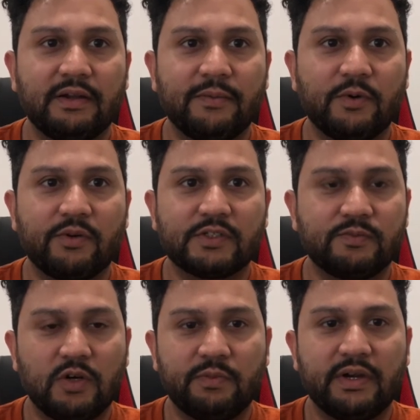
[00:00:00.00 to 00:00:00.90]
over a
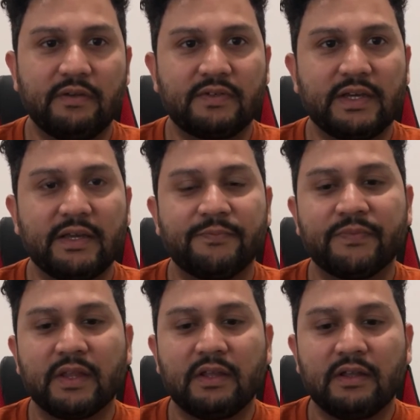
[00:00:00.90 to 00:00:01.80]
small period of time.
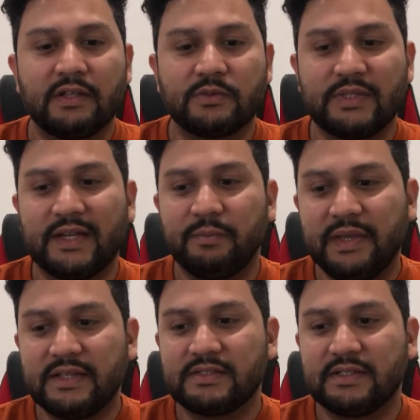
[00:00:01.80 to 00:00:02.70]
So what that
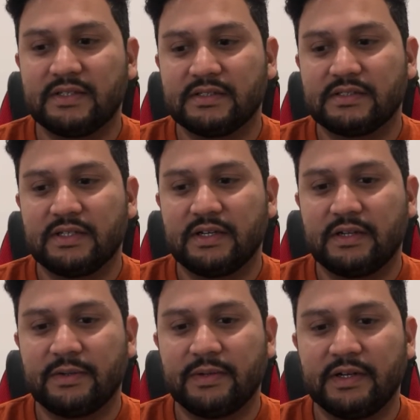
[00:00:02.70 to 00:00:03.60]
means is,
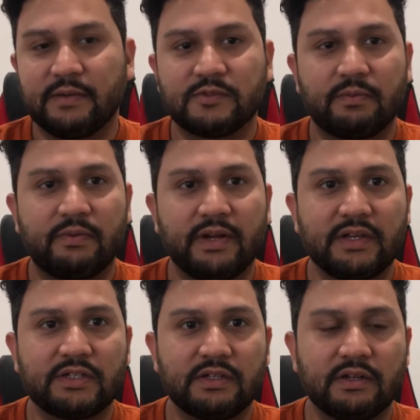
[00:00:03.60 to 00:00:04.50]
in terms of
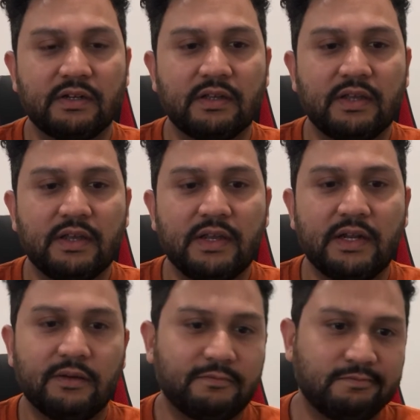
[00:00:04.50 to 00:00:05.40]
prediction, you
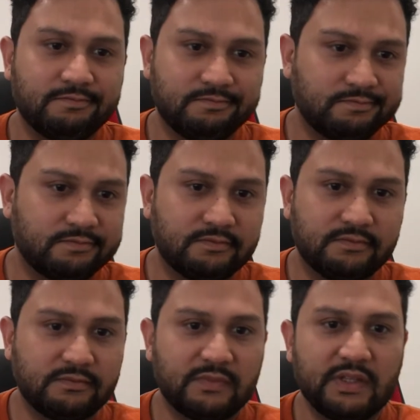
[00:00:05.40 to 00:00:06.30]
know,
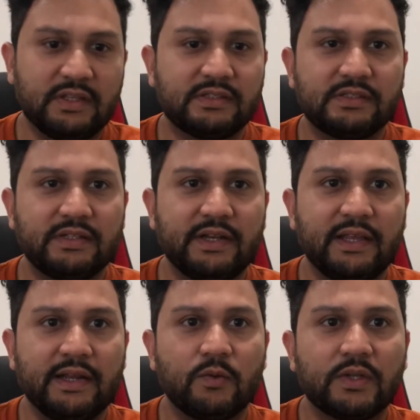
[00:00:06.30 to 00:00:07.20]
this is
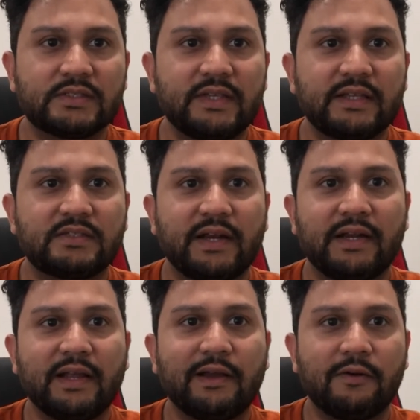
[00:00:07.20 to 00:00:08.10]
anyone's guess right
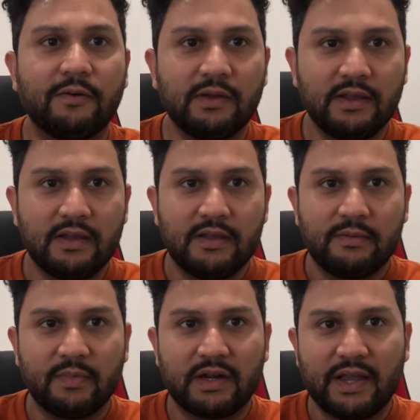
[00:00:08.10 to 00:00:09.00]
now,
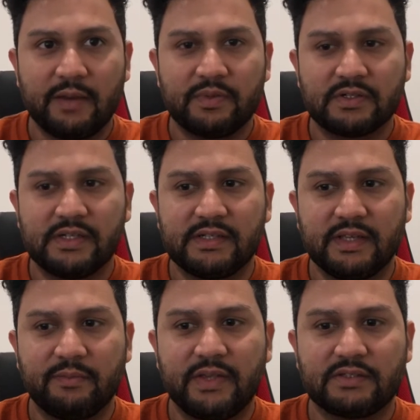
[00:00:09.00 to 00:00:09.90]
but I personally
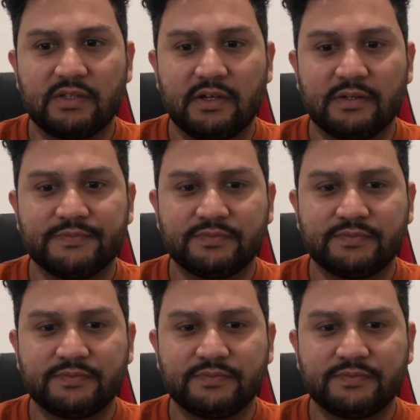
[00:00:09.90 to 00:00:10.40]
think, based on